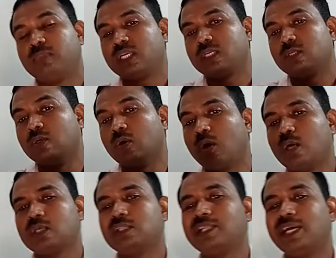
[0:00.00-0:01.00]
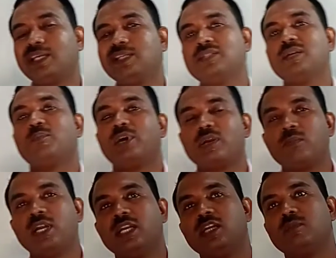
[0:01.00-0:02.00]
but not that is the
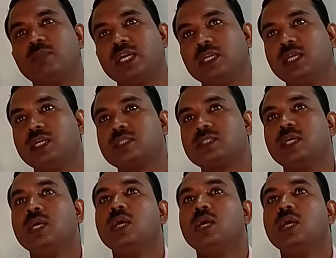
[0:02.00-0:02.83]
permanent magnets.